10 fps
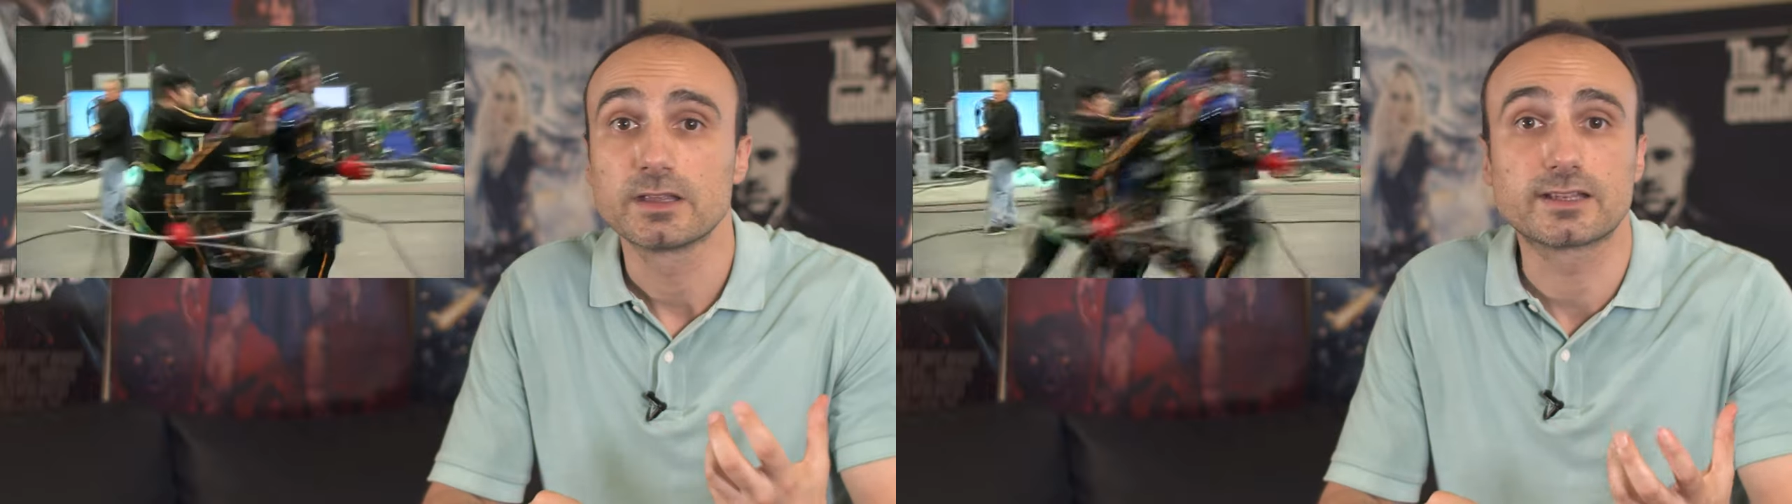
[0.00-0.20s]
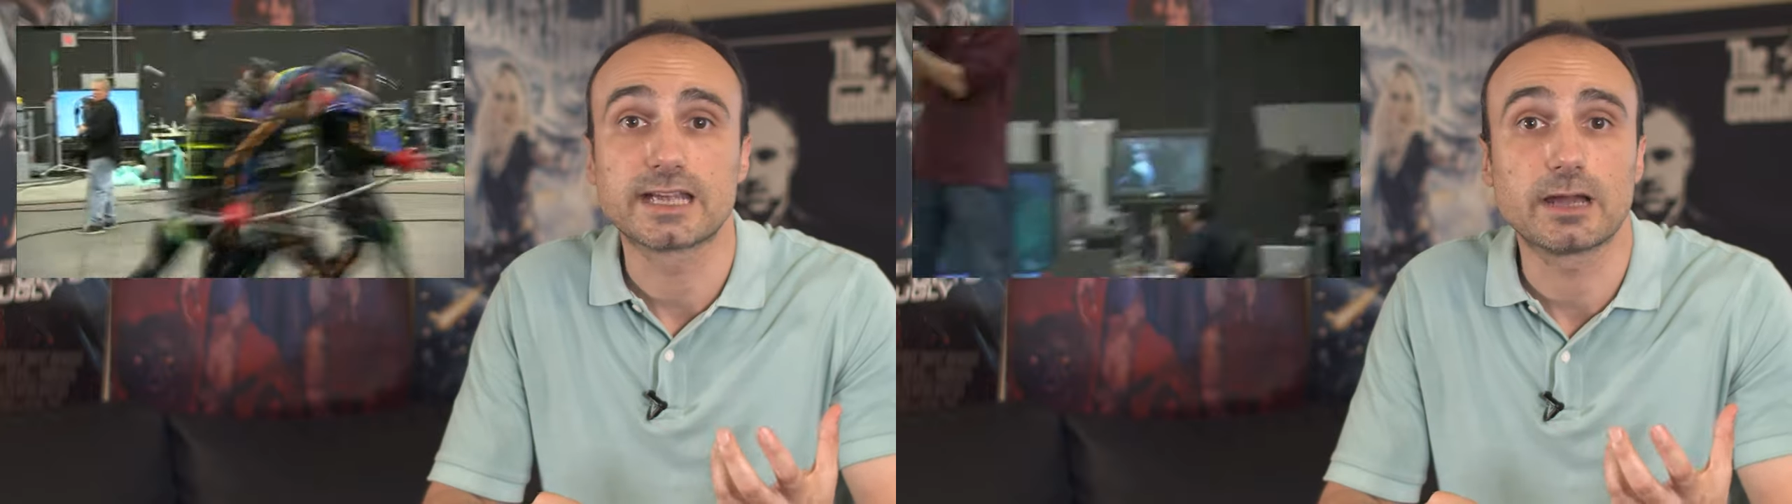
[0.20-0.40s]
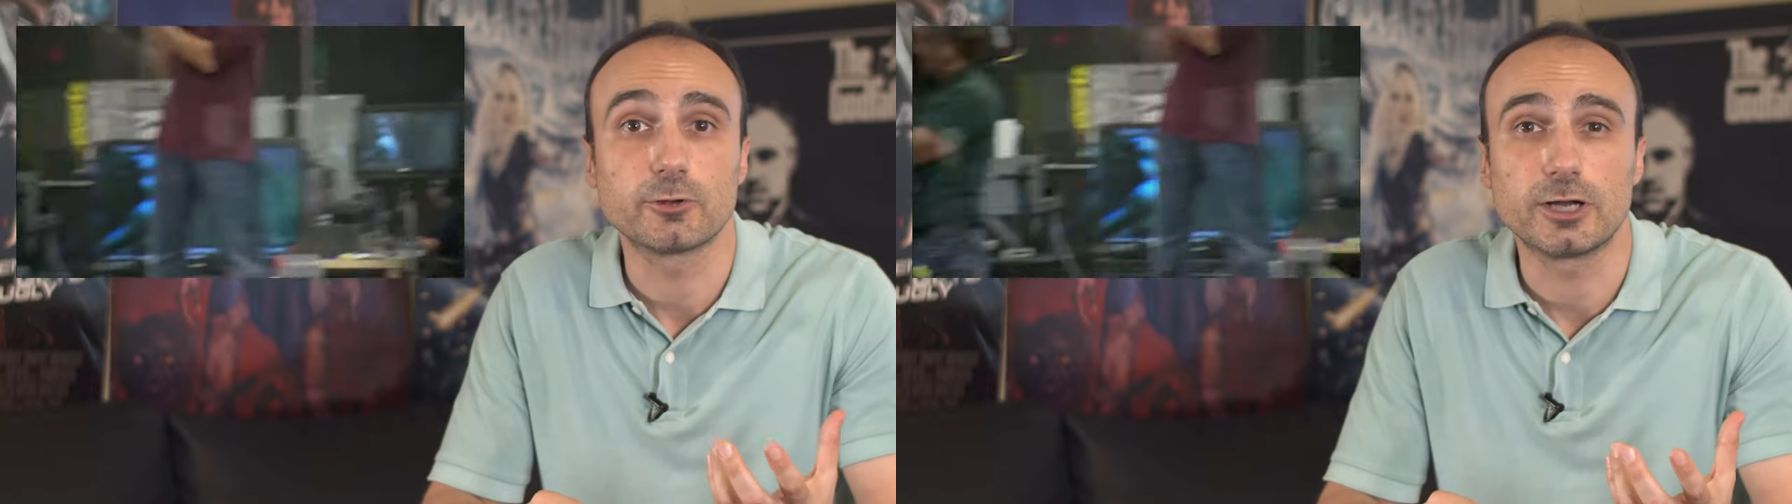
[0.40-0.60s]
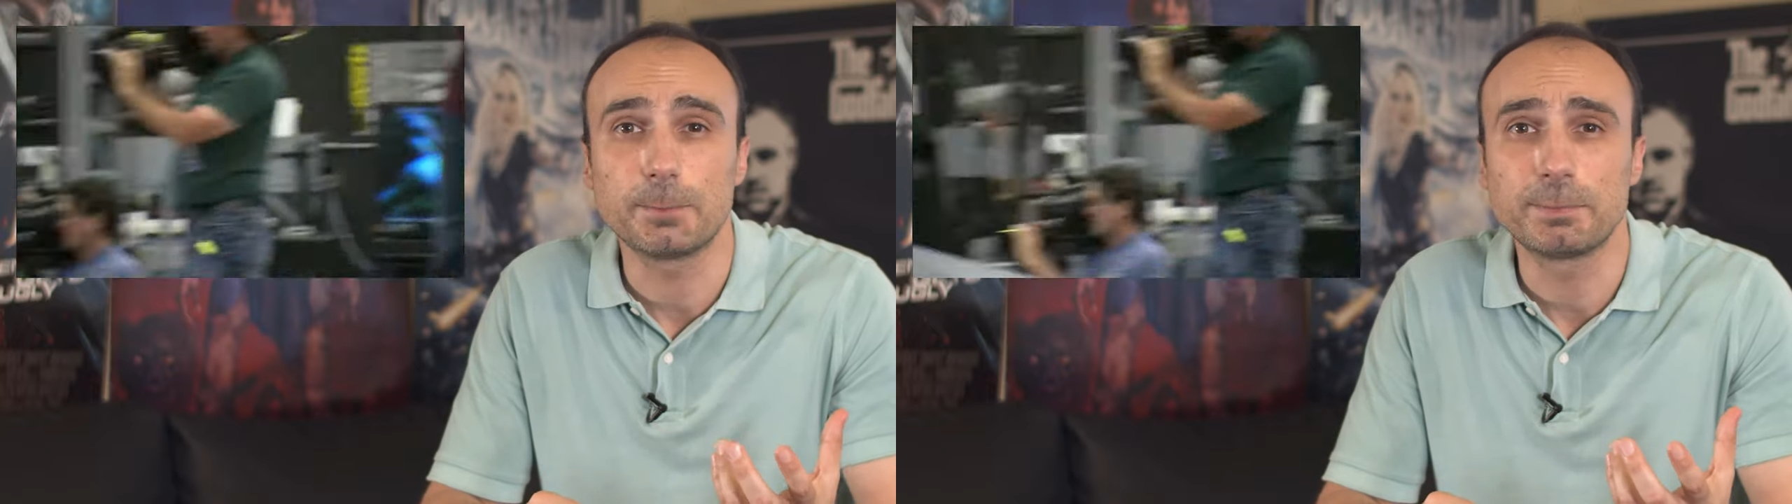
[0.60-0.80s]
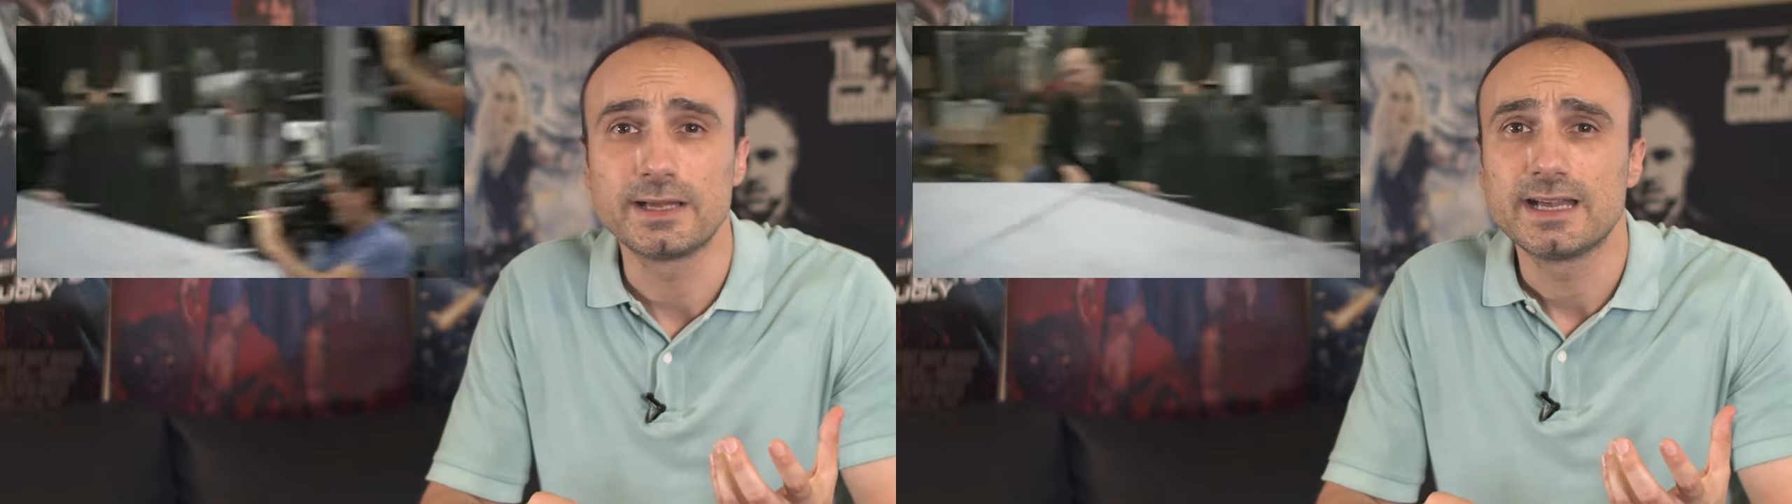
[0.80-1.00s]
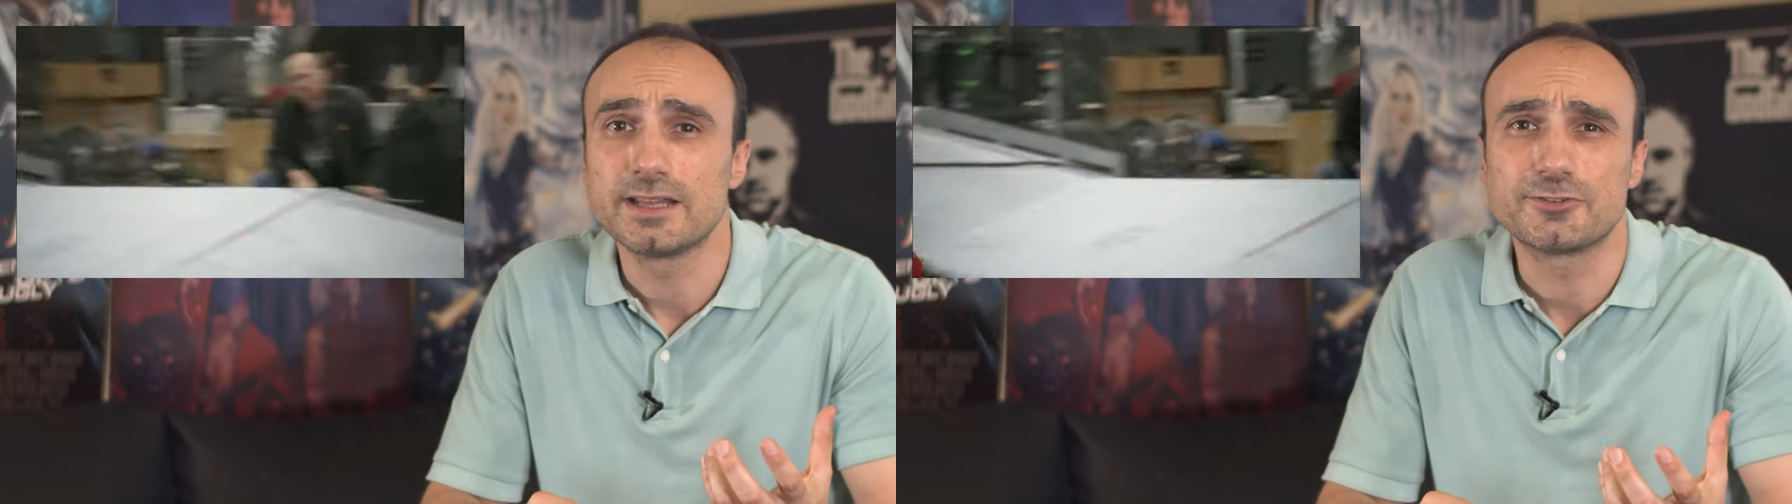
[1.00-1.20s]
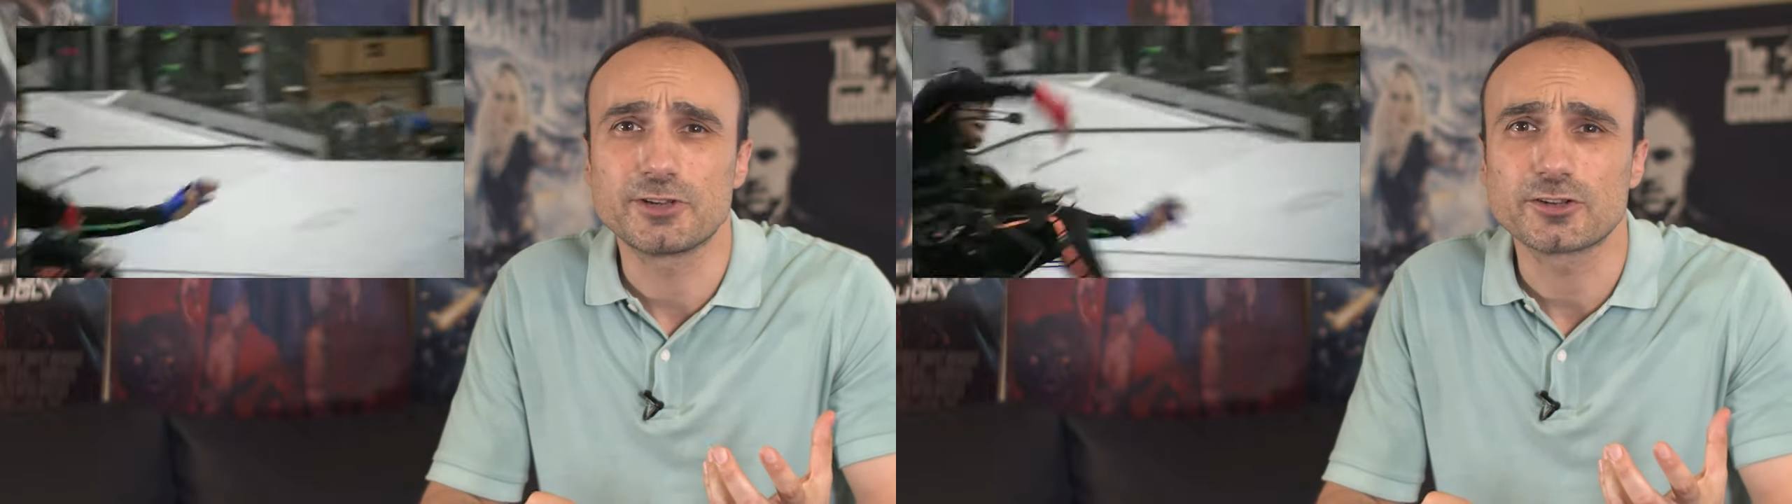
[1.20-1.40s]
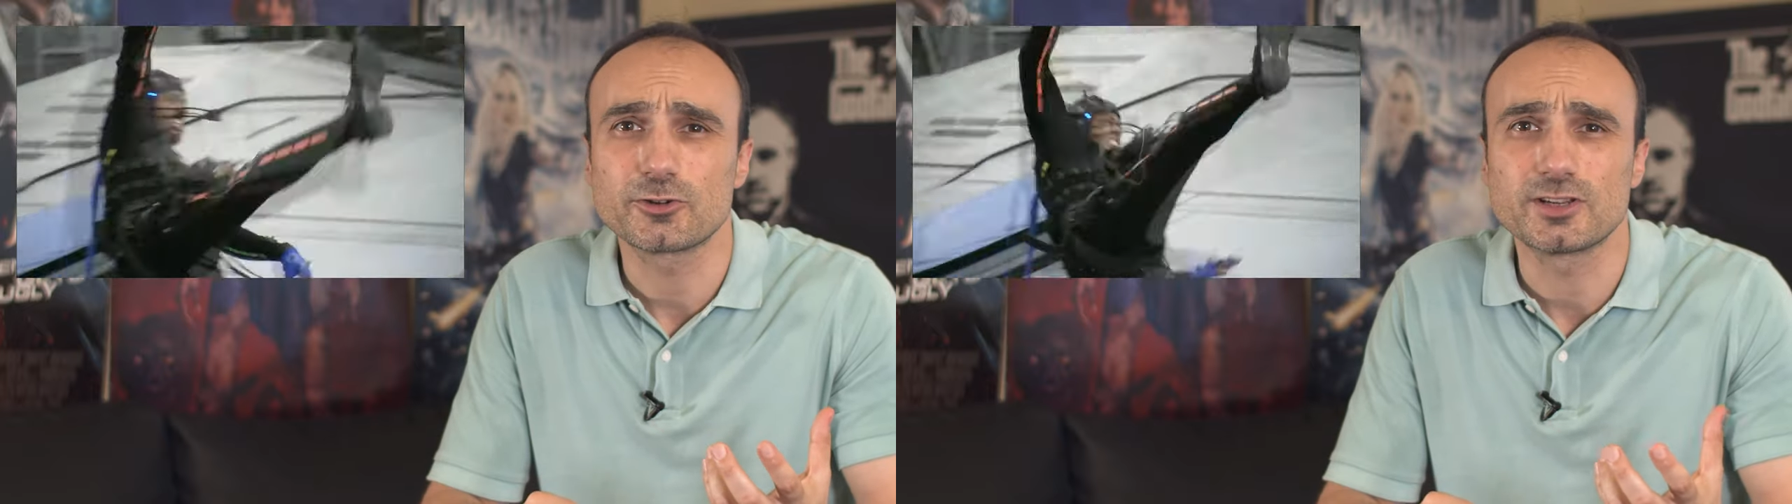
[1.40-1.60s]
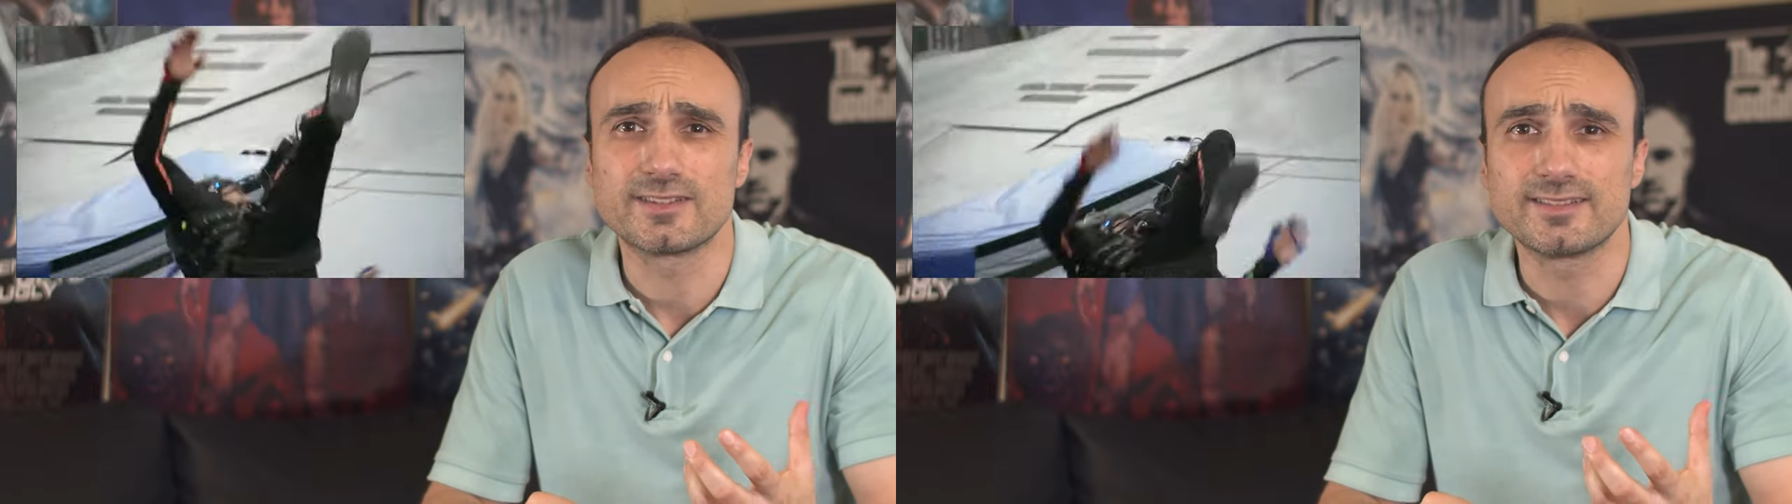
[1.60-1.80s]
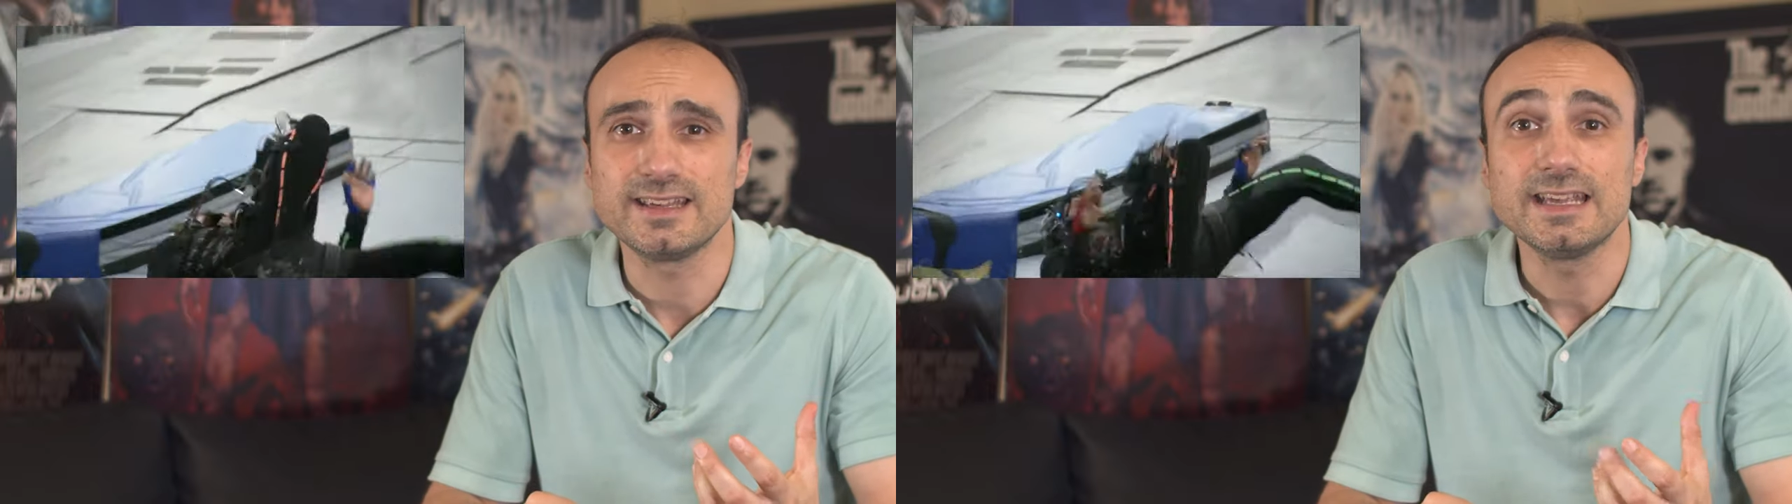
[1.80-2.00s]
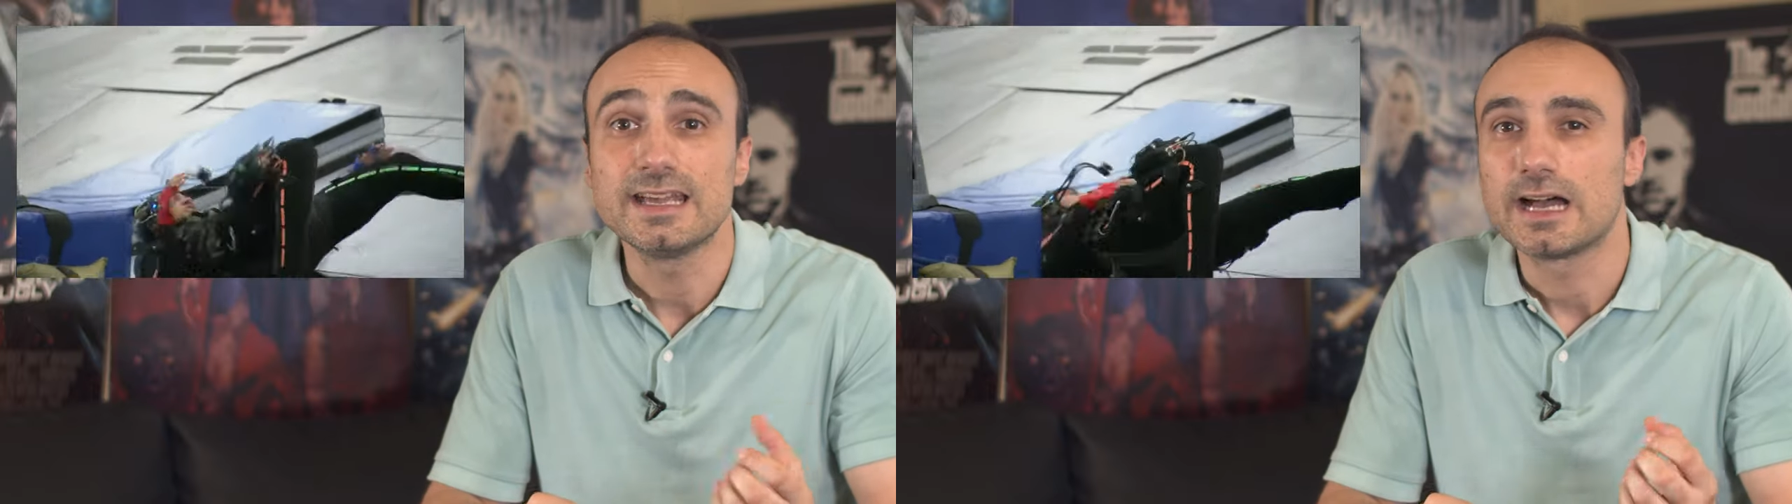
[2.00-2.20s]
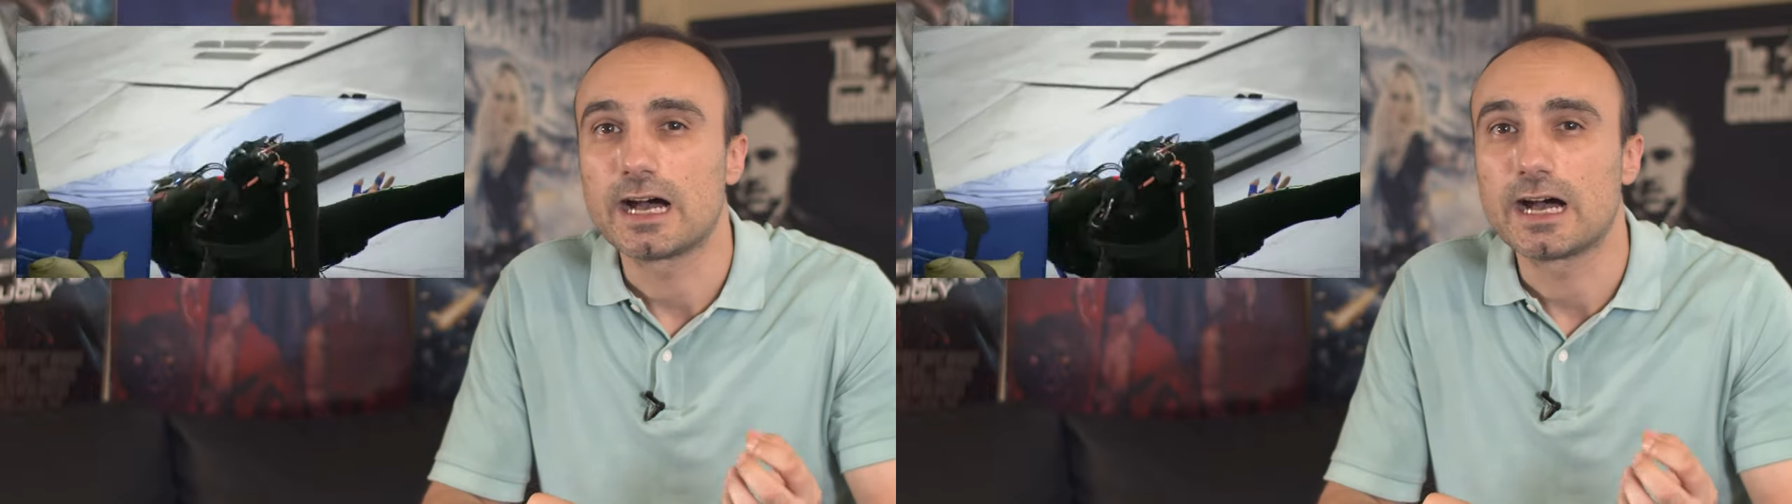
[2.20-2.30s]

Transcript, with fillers: the camera up and the director could see